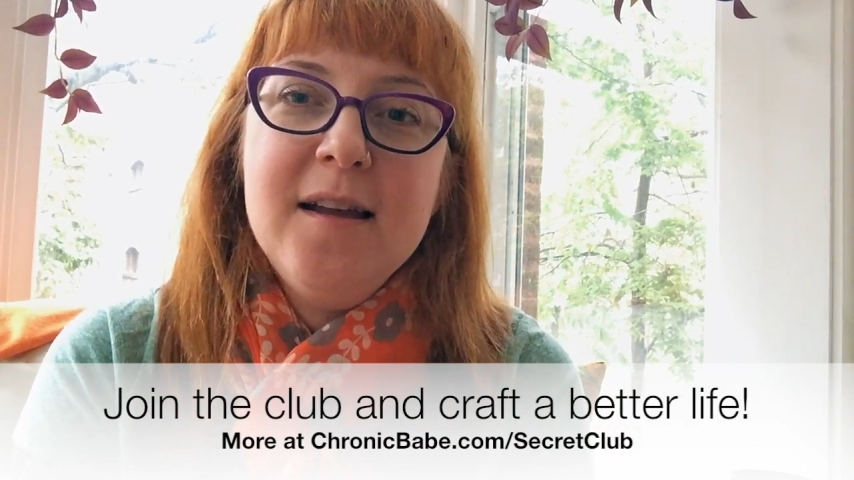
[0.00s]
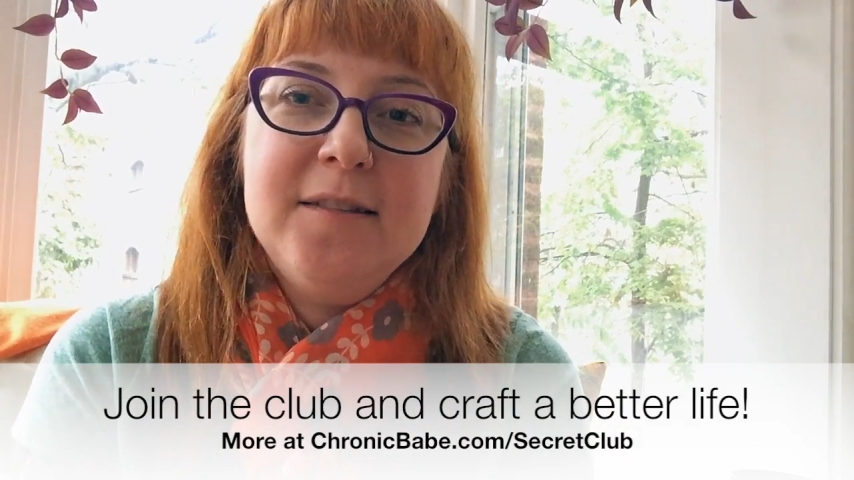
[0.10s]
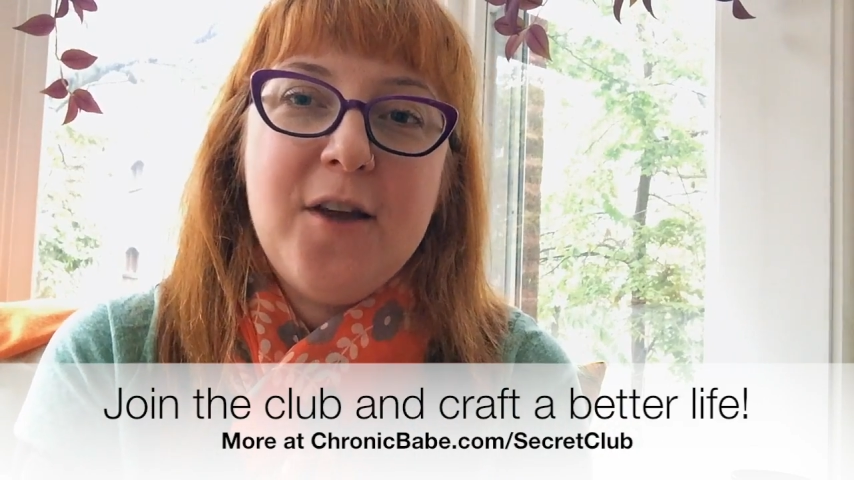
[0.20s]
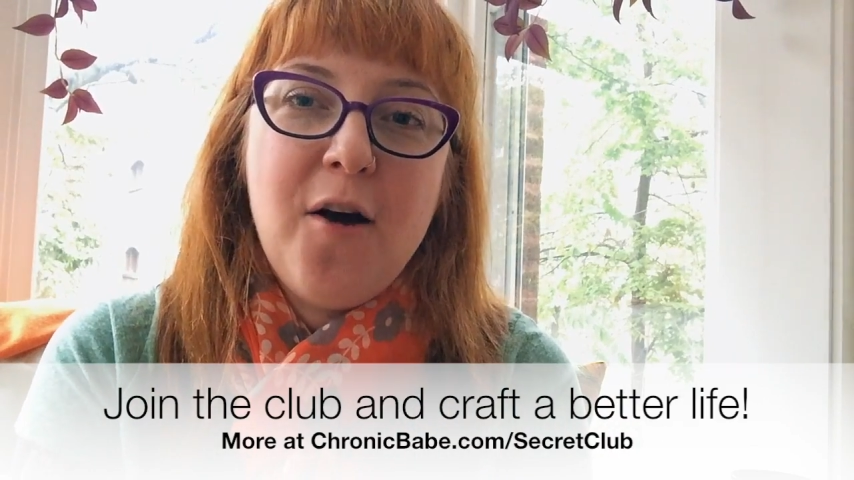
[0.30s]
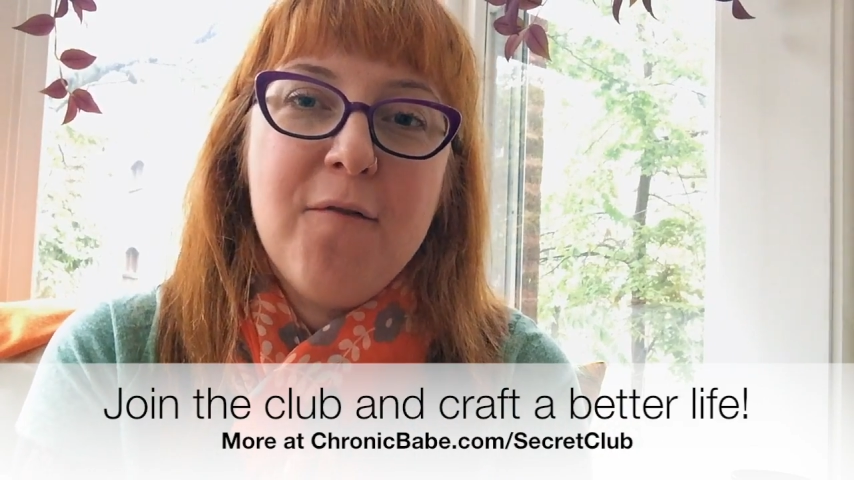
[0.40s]

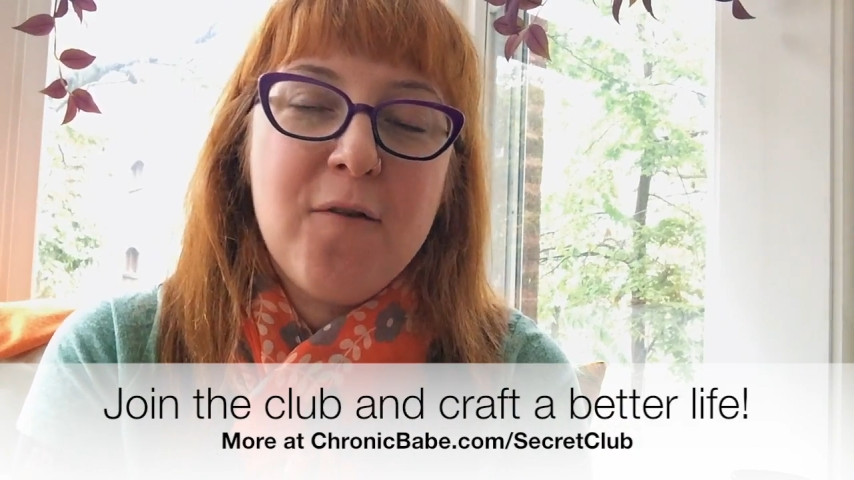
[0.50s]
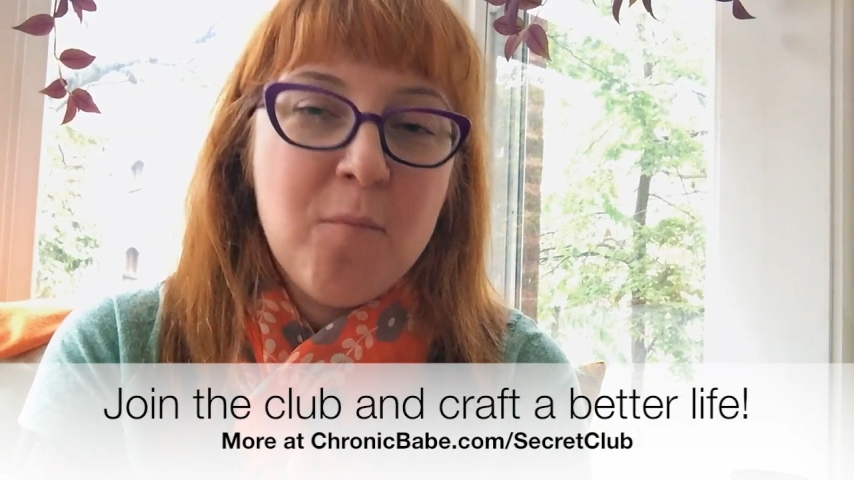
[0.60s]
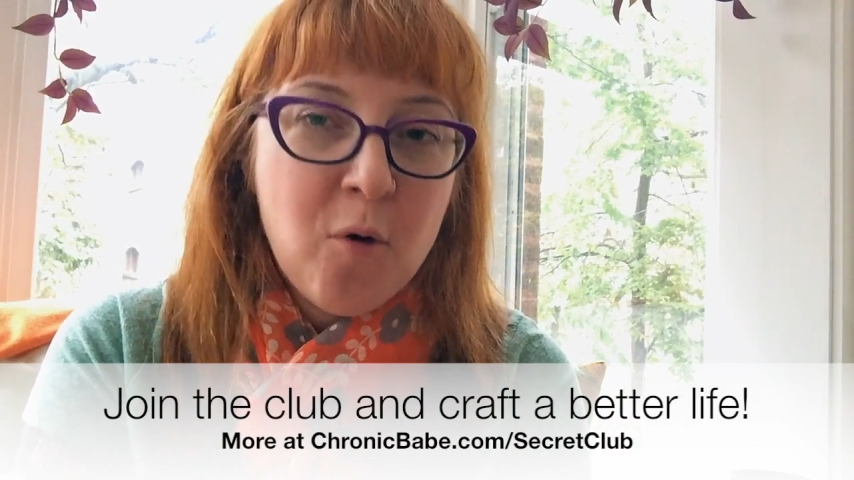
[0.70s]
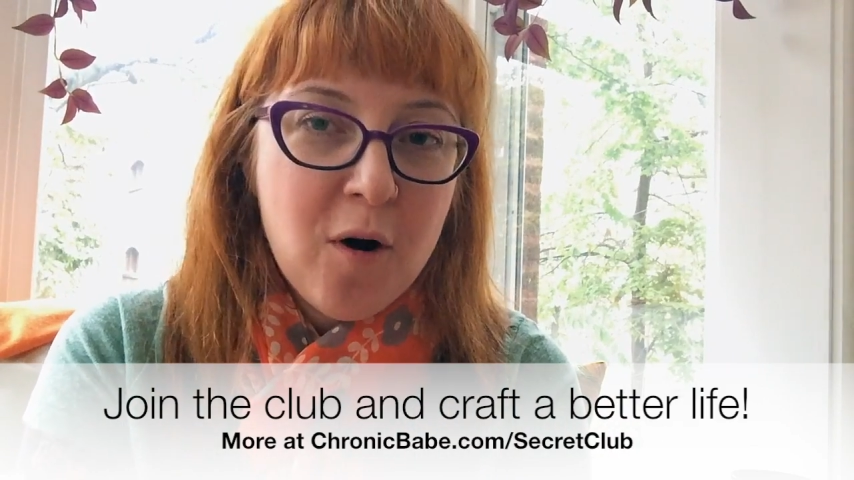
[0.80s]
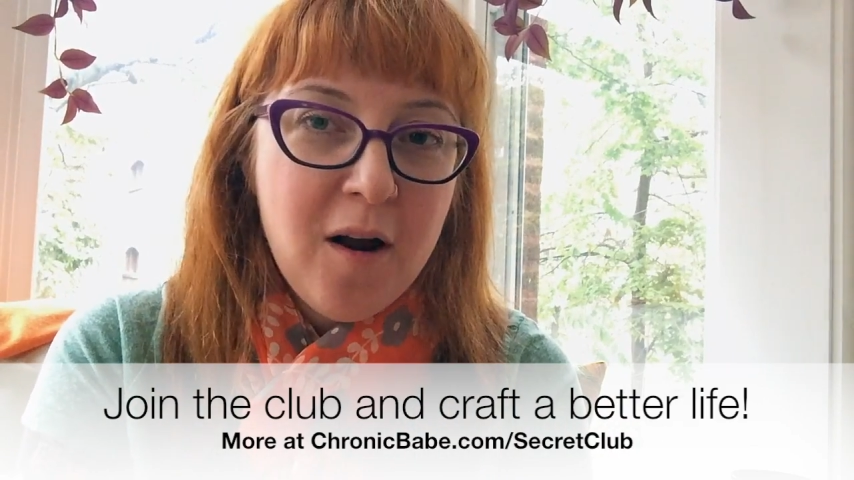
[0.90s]
So for
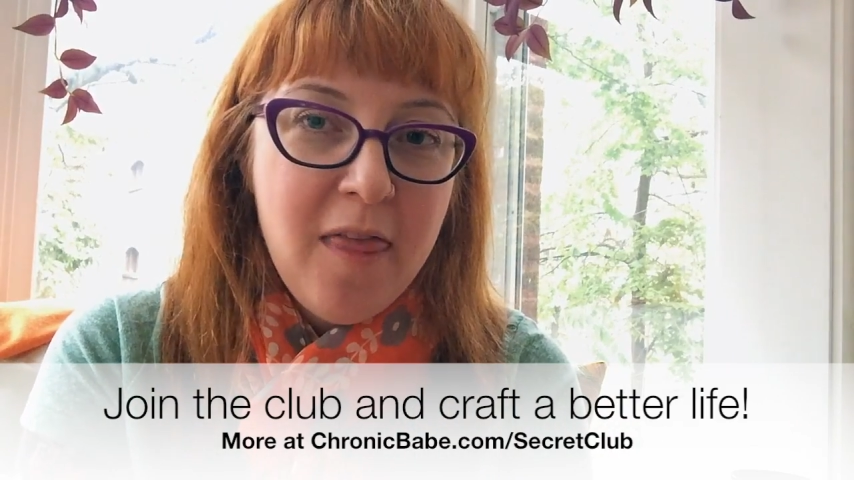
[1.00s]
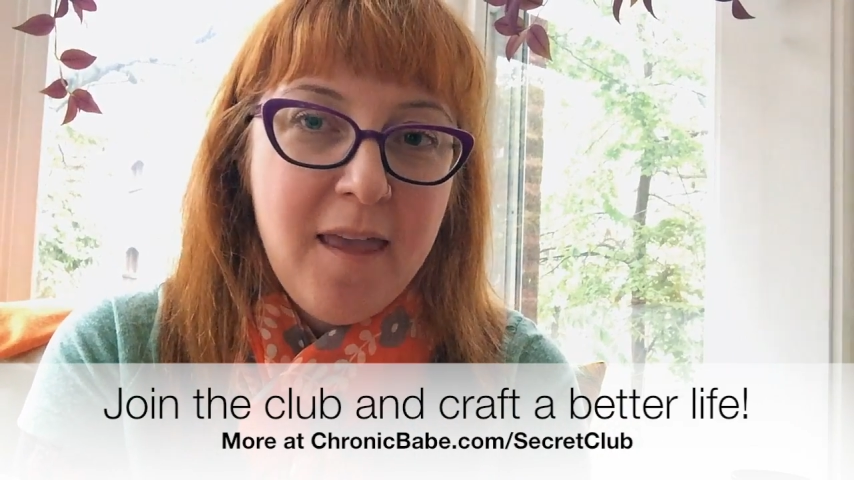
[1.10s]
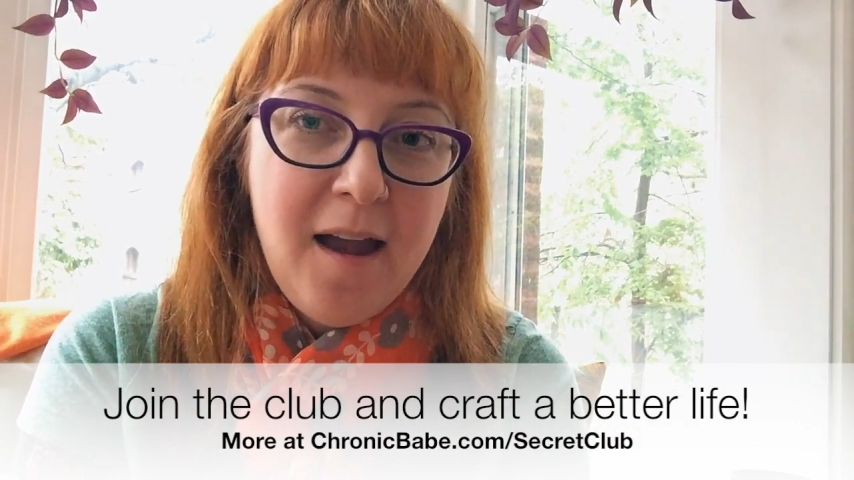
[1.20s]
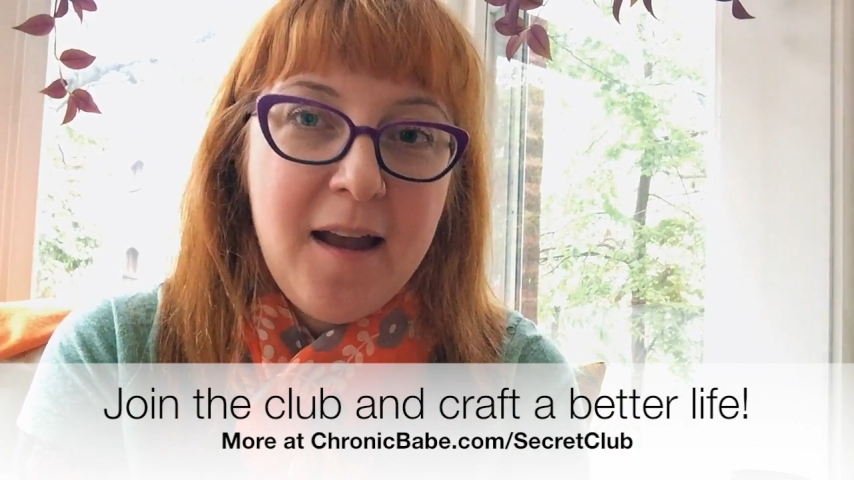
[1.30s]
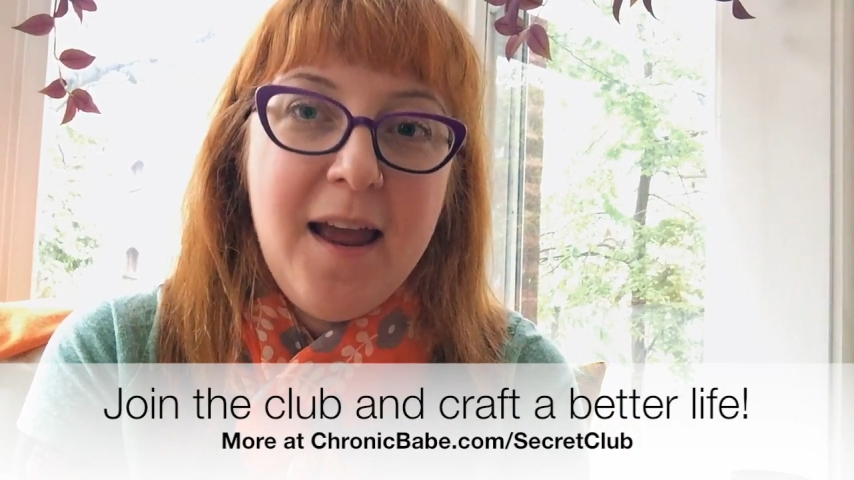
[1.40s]
more on
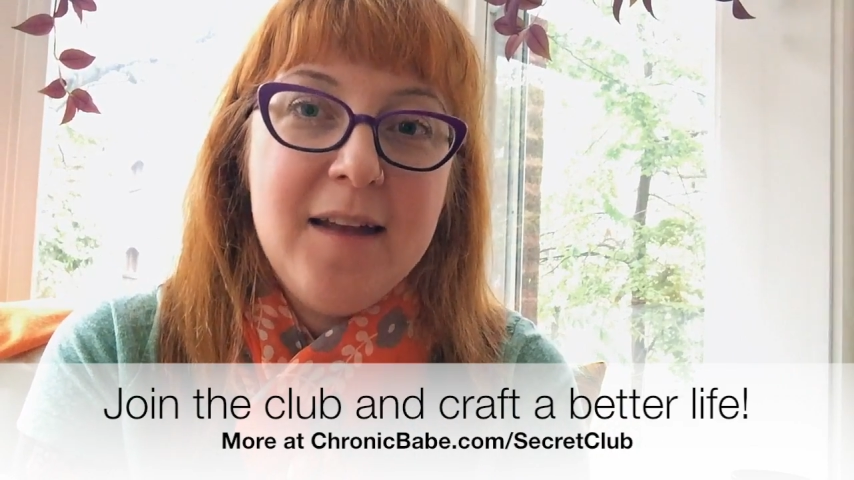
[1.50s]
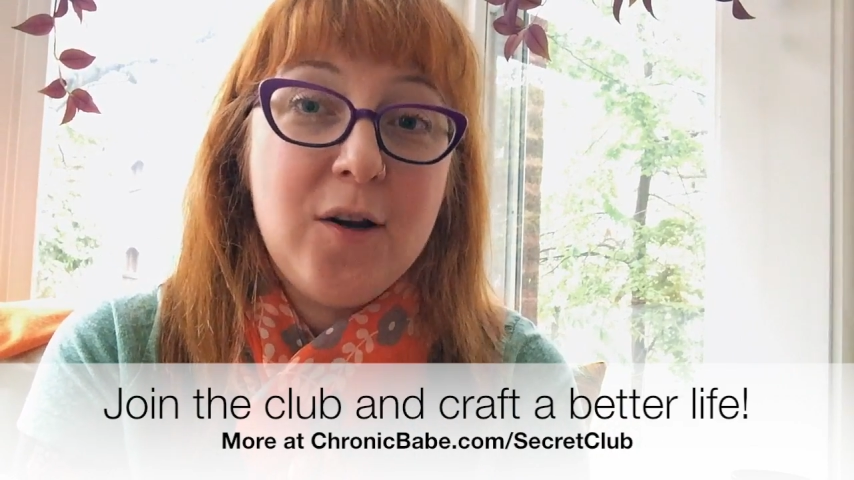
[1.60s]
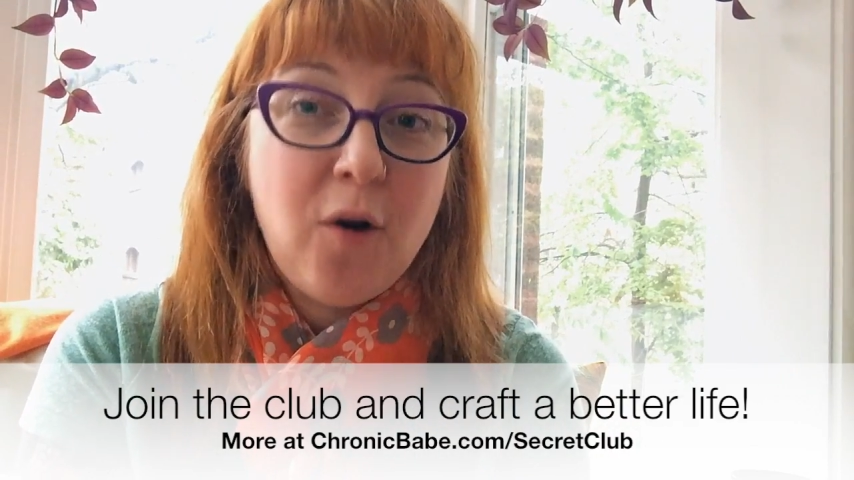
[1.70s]
that, head to